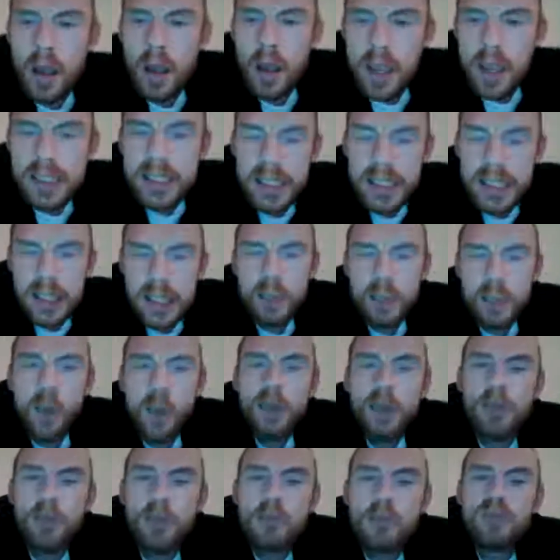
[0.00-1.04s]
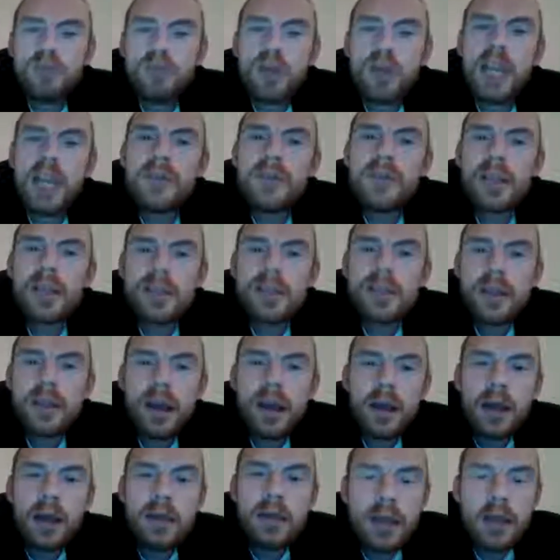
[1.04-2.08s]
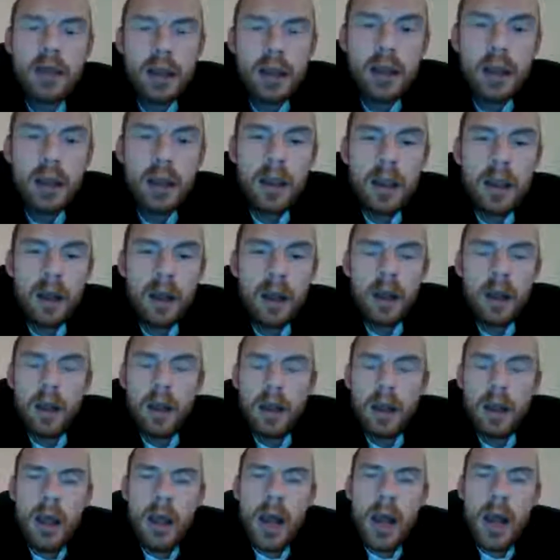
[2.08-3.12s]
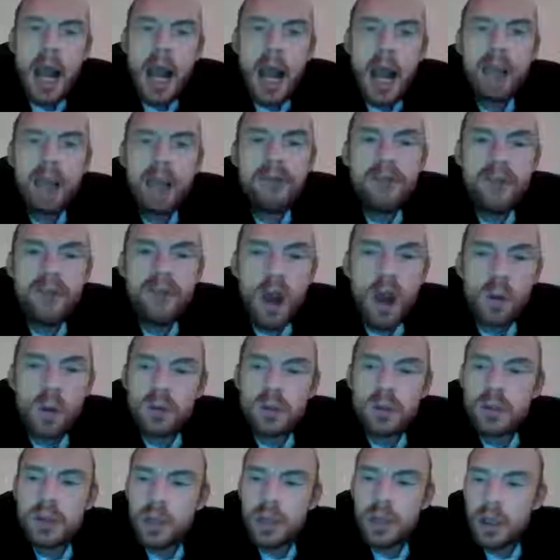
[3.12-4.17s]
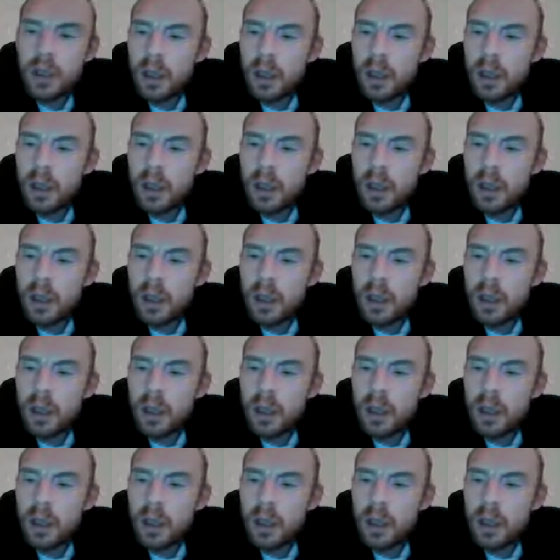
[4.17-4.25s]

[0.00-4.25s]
6 months previous to that, I found